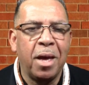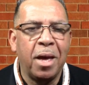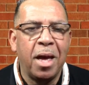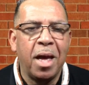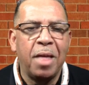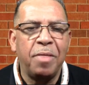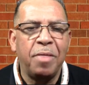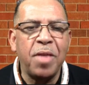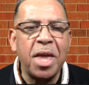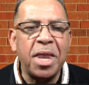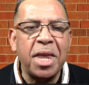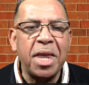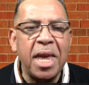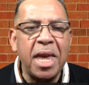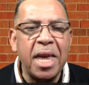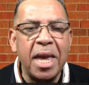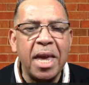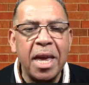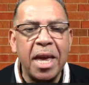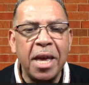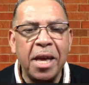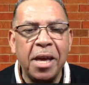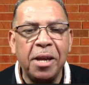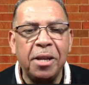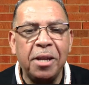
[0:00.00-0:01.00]
that
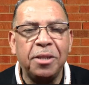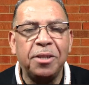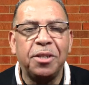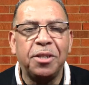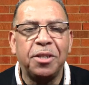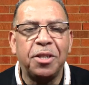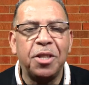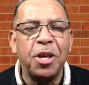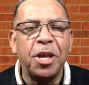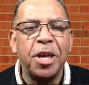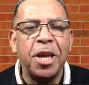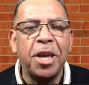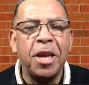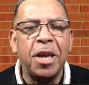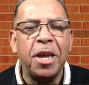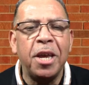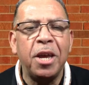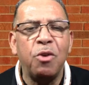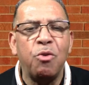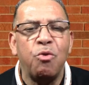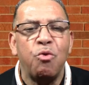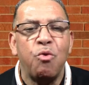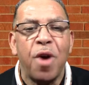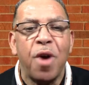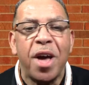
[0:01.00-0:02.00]
He is the
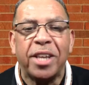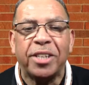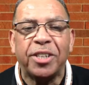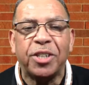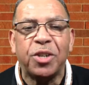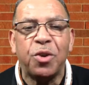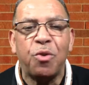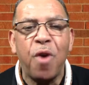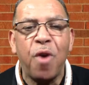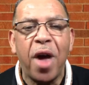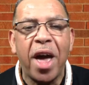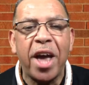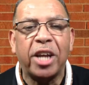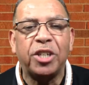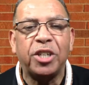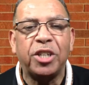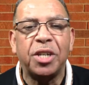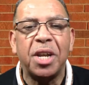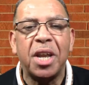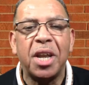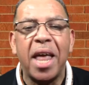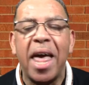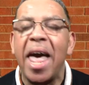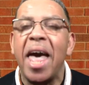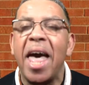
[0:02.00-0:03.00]

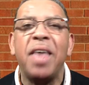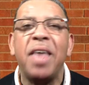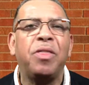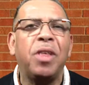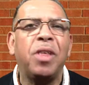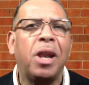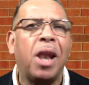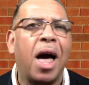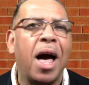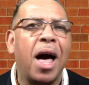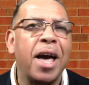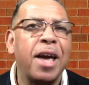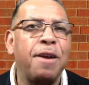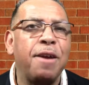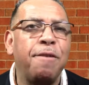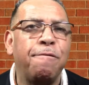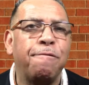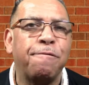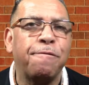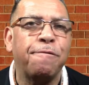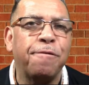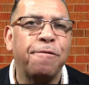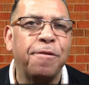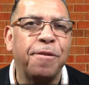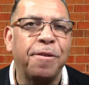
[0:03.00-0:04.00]
resurrection and the
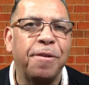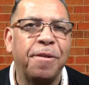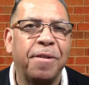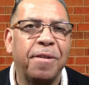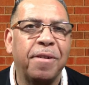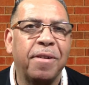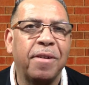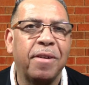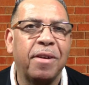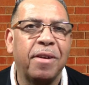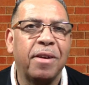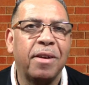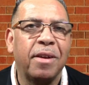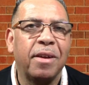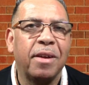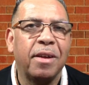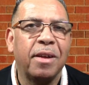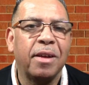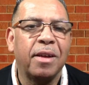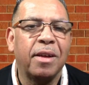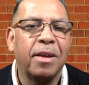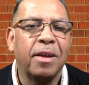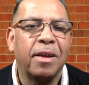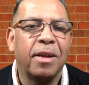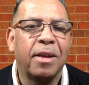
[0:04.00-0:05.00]
life,
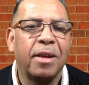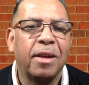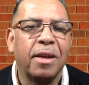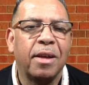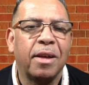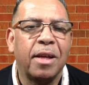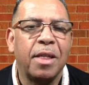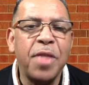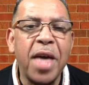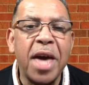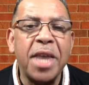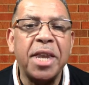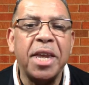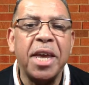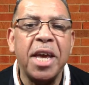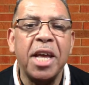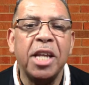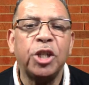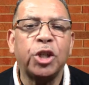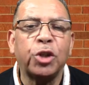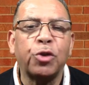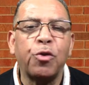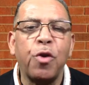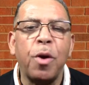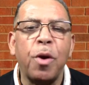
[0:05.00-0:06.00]
that in
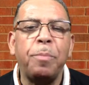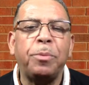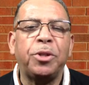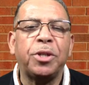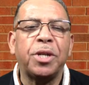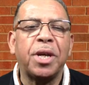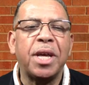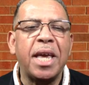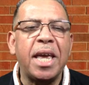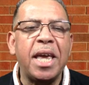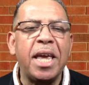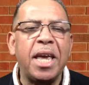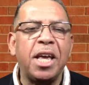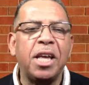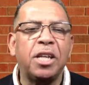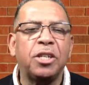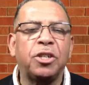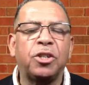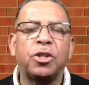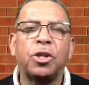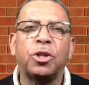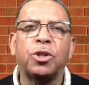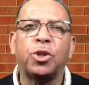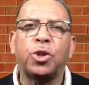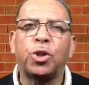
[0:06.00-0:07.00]
Scripture He is
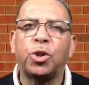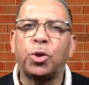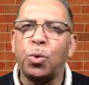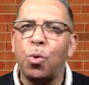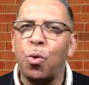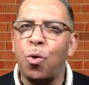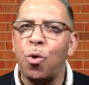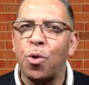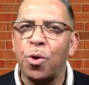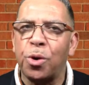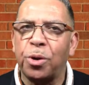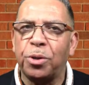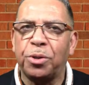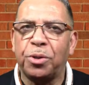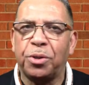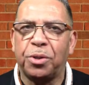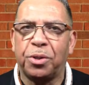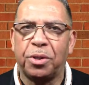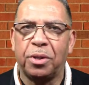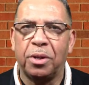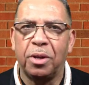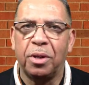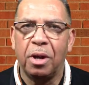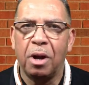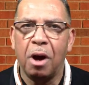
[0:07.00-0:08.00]
the
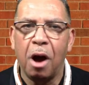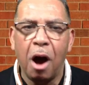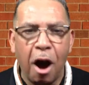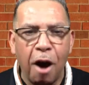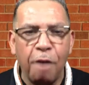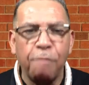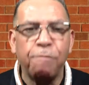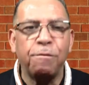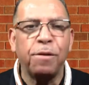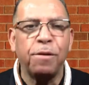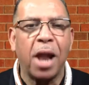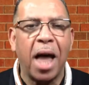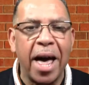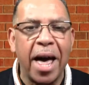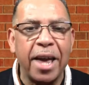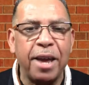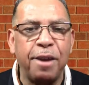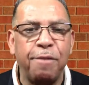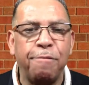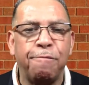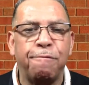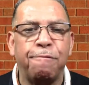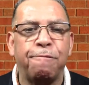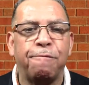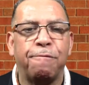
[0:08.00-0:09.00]
source of
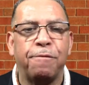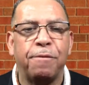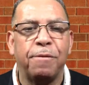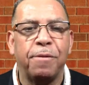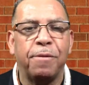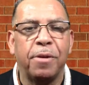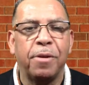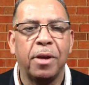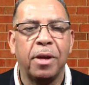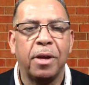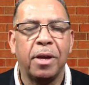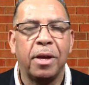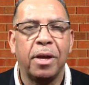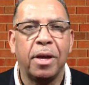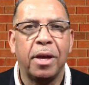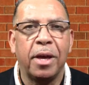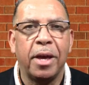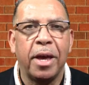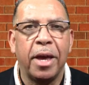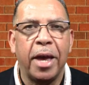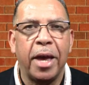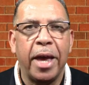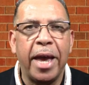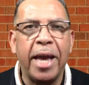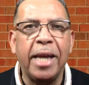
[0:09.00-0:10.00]
life.
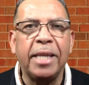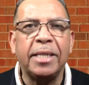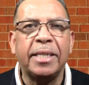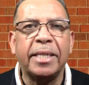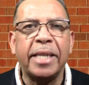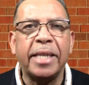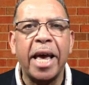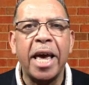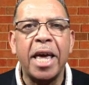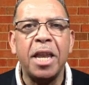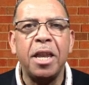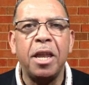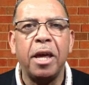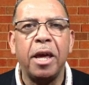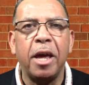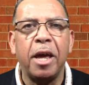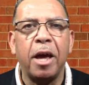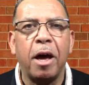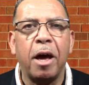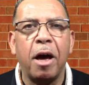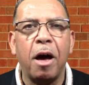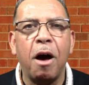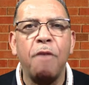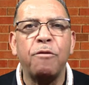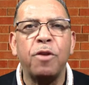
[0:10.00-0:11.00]
He said
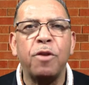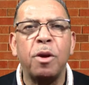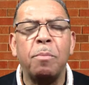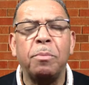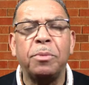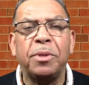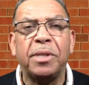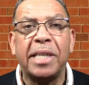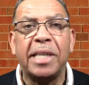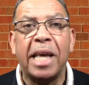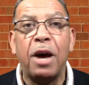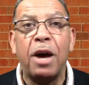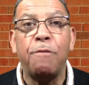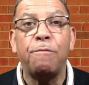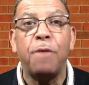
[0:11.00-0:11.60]
of Himself,